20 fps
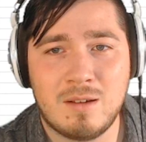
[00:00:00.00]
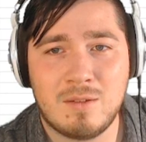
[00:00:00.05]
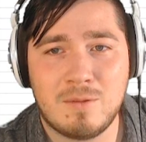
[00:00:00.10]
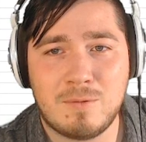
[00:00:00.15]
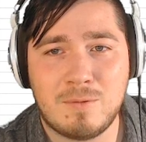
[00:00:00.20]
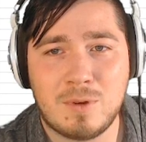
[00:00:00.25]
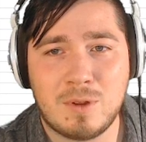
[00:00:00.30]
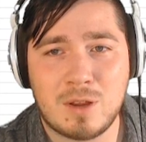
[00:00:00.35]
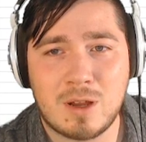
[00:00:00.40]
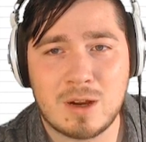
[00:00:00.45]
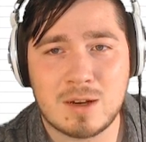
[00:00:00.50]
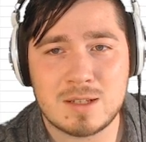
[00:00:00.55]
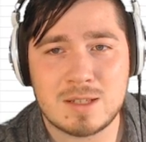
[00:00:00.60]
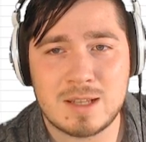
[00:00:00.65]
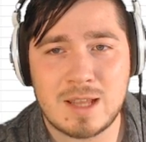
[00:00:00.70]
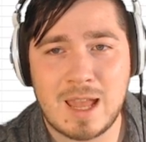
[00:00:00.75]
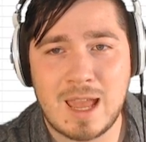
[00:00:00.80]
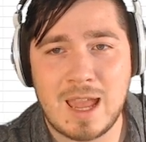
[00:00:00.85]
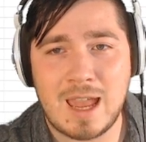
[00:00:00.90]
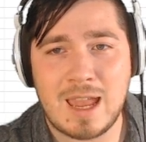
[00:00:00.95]
full art
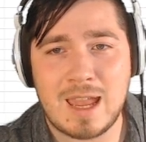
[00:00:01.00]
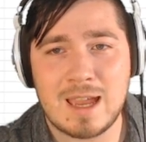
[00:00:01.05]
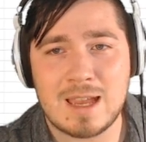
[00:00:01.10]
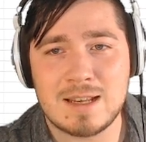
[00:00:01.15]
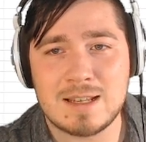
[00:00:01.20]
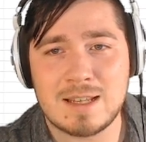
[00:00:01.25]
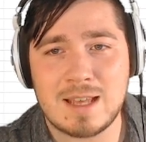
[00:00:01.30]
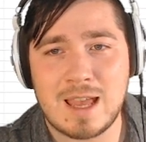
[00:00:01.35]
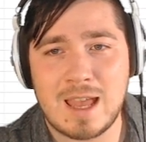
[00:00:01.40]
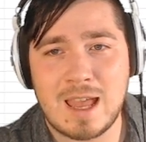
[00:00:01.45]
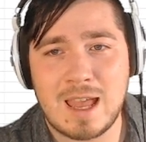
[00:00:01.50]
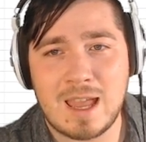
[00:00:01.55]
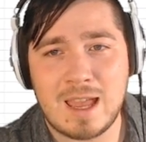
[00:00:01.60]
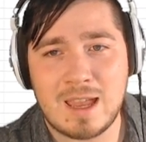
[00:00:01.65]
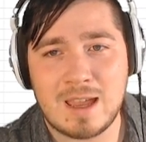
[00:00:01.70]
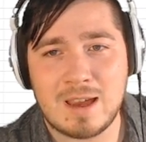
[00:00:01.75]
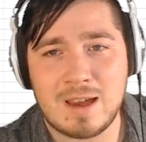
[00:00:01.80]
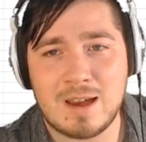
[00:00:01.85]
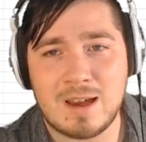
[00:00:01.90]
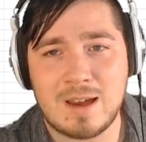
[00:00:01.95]
and
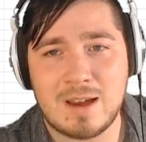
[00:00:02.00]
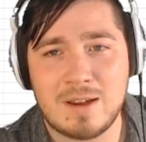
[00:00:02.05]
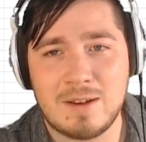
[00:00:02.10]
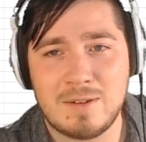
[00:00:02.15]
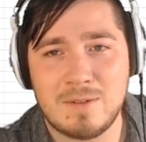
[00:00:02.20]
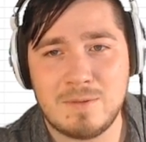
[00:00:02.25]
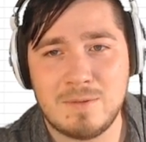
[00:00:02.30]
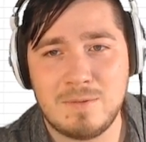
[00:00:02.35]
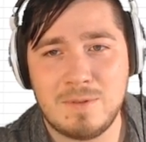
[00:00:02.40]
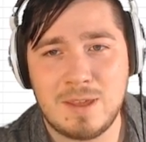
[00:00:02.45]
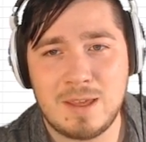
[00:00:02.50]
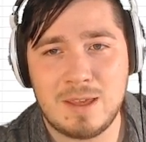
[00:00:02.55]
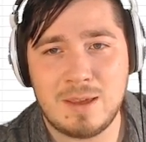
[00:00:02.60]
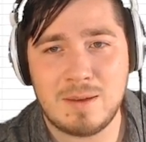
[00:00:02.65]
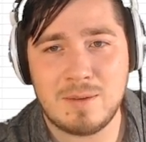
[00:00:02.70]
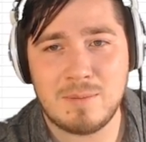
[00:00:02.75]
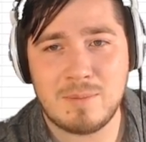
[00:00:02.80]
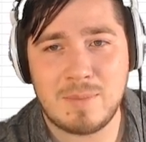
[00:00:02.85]
a V